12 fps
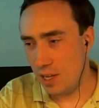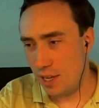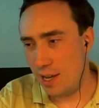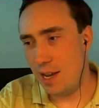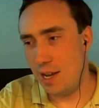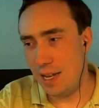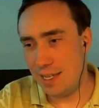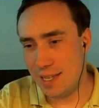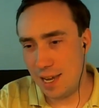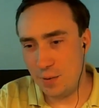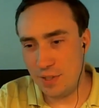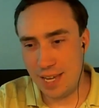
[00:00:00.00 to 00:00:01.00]
Uh, it's
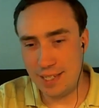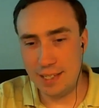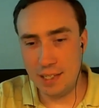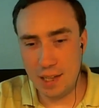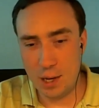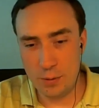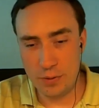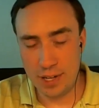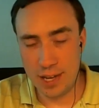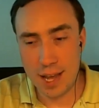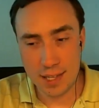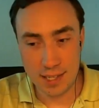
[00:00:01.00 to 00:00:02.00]
kind of taking a lot of the
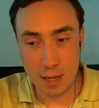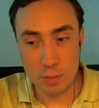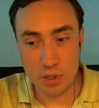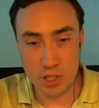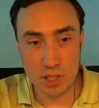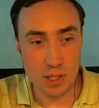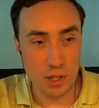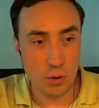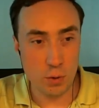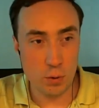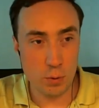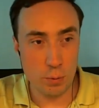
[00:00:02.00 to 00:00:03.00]
concepts that
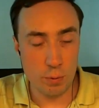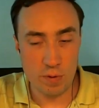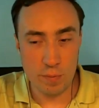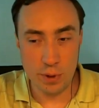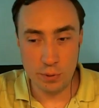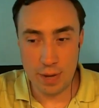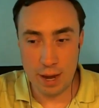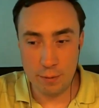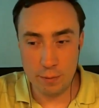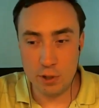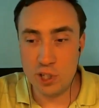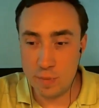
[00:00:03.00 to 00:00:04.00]
you we've built out
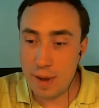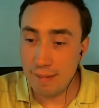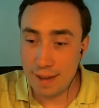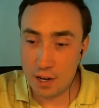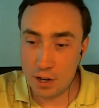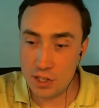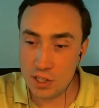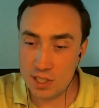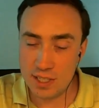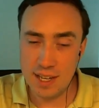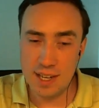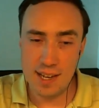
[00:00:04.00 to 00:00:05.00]
for Gmail add-ons
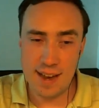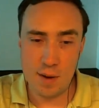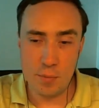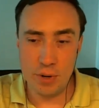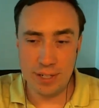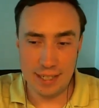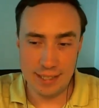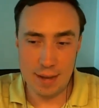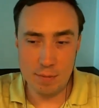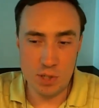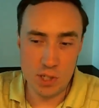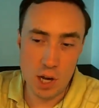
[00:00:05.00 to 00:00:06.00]
and bringing
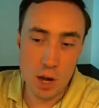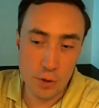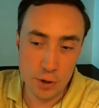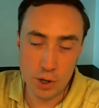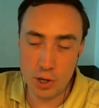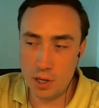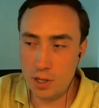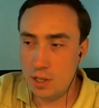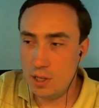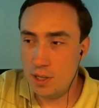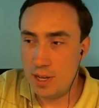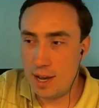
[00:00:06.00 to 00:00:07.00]
them to other
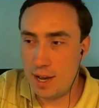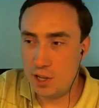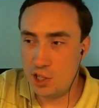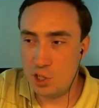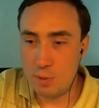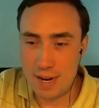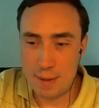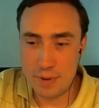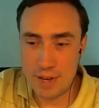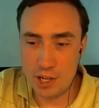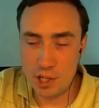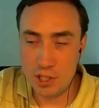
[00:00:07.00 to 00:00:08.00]
uh, G Suite
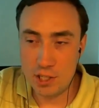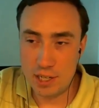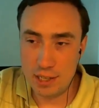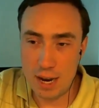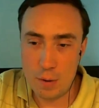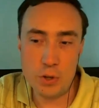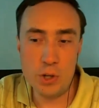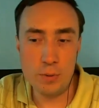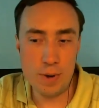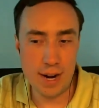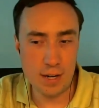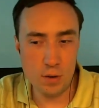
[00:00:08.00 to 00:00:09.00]
applications and allowing you to
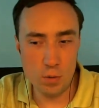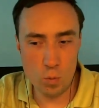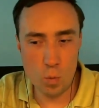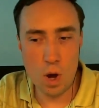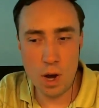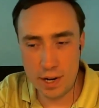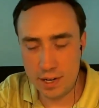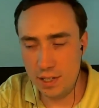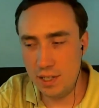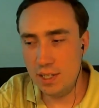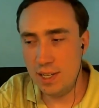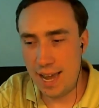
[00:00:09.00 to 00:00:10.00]
write one
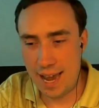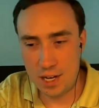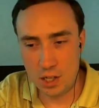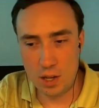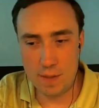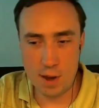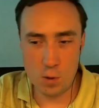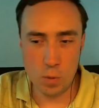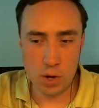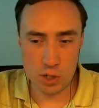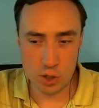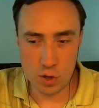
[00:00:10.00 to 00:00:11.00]
add-on that
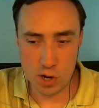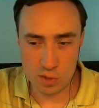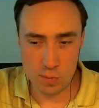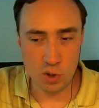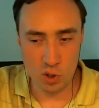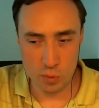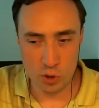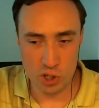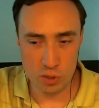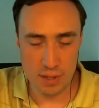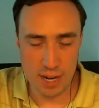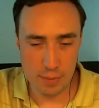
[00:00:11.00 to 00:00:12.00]
works across multiple G
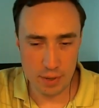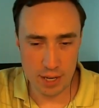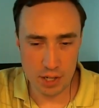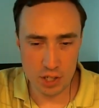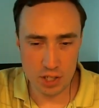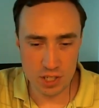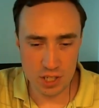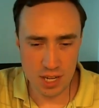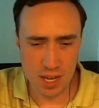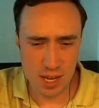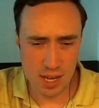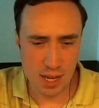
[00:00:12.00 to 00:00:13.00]
Suite applications.
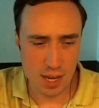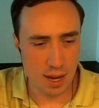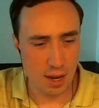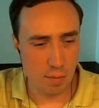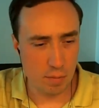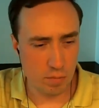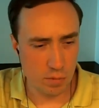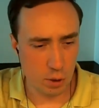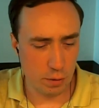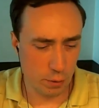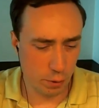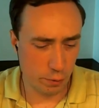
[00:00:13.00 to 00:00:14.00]
Um, so
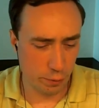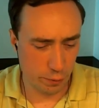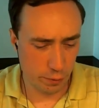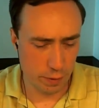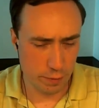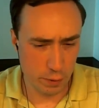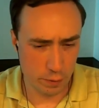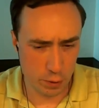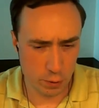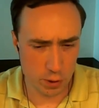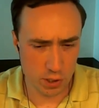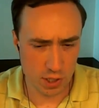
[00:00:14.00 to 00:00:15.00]
if you've, if you've
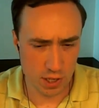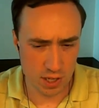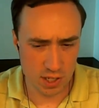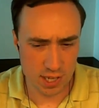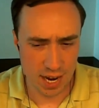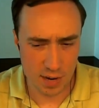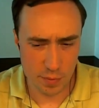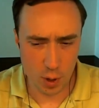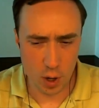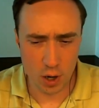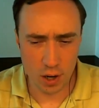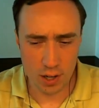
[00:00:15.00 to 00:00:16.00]
used the
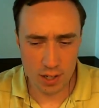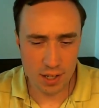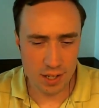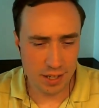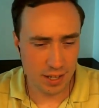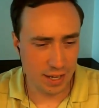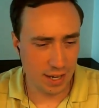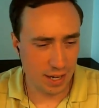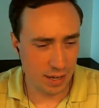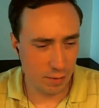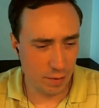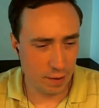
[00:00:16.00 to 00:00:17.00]
sidebar
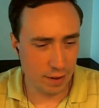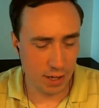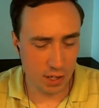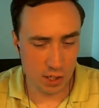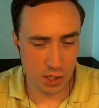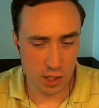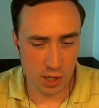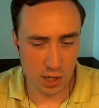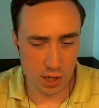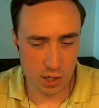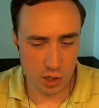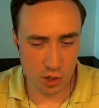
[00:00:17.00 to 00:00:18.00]
in various
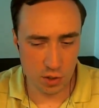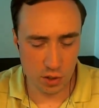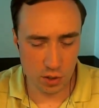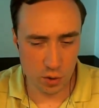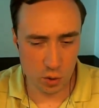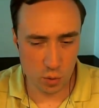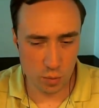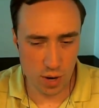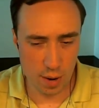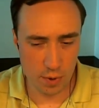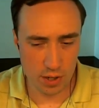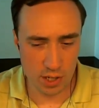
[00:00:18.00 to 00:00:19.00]
uh, Google
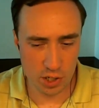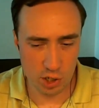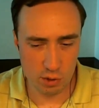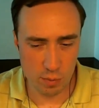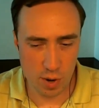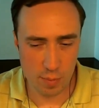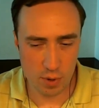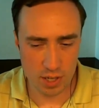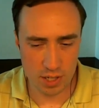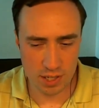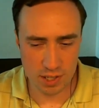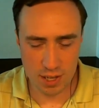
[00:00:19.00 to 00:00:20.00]
properties, G Suite
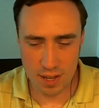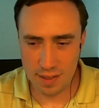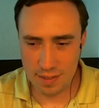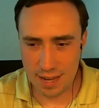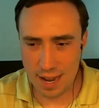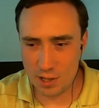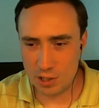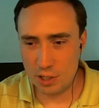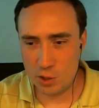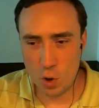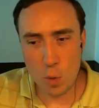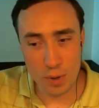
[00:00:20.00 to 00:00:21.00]
properties, that has, lets
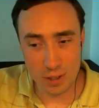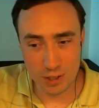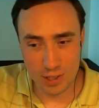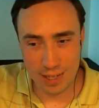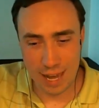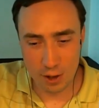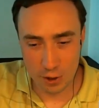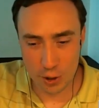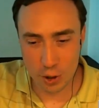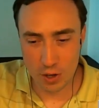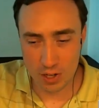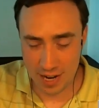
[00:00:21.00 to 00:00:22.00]
you open
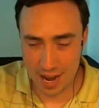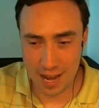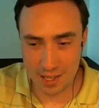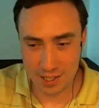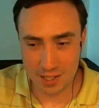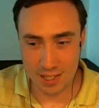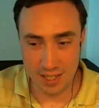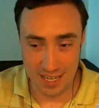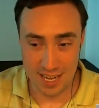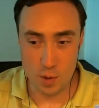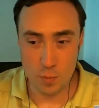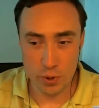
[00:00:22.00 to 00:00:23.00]
calendar and tasks and
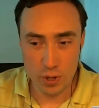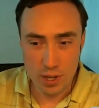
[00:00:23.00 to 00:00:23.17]
keep